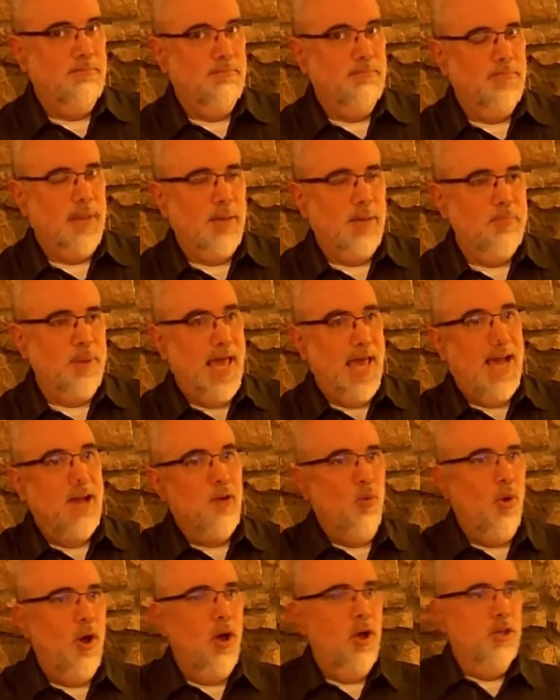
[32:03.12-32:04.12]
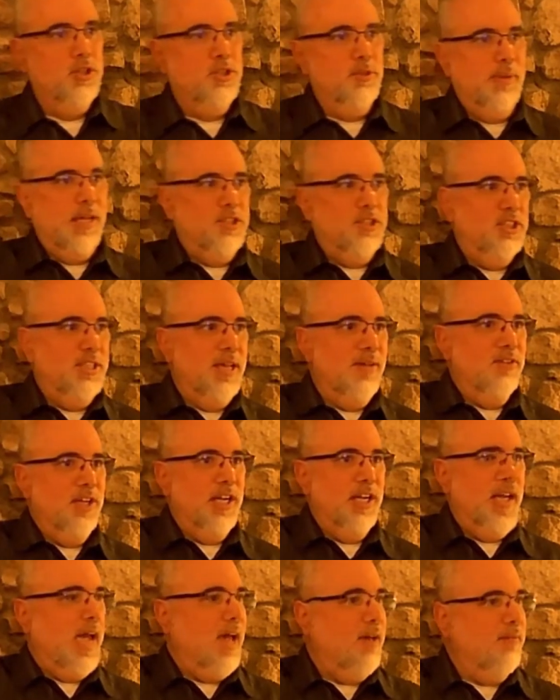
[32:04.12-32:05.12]
like black walls about
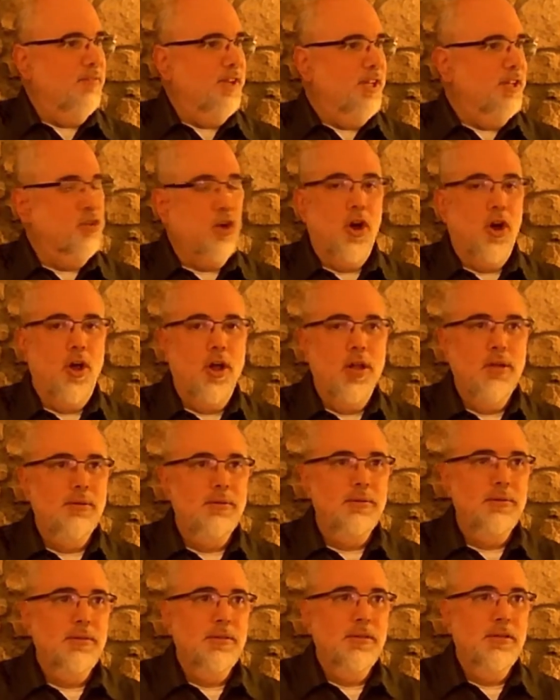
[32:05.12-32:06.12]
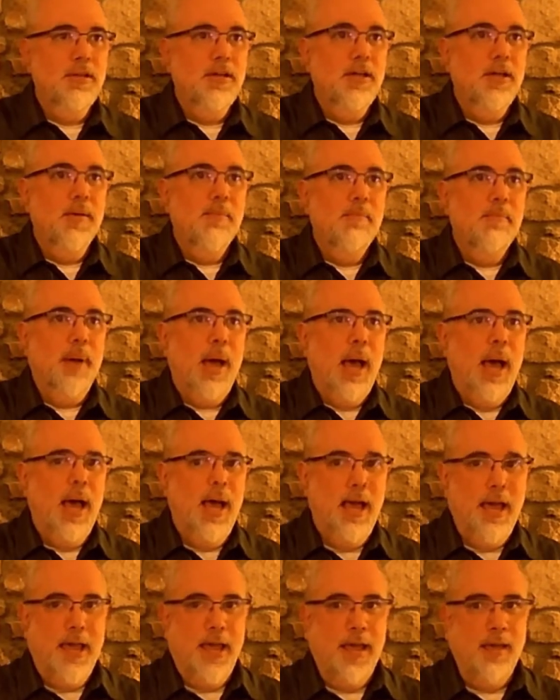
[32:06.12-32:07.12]
7.5 feet tall
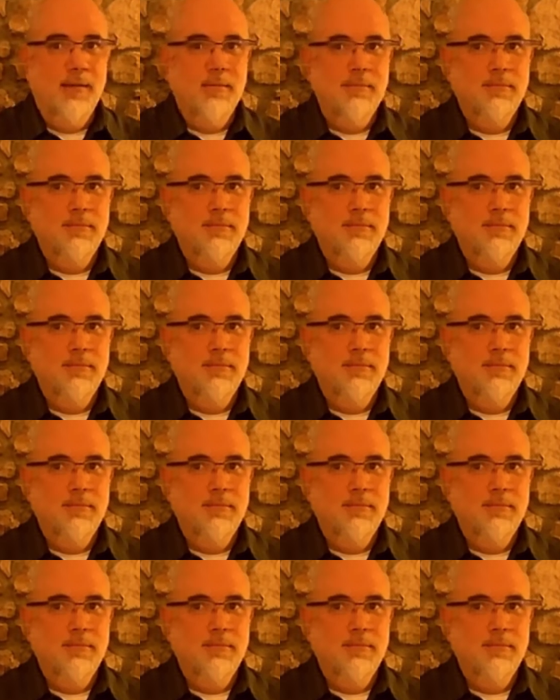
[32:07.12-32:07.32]
by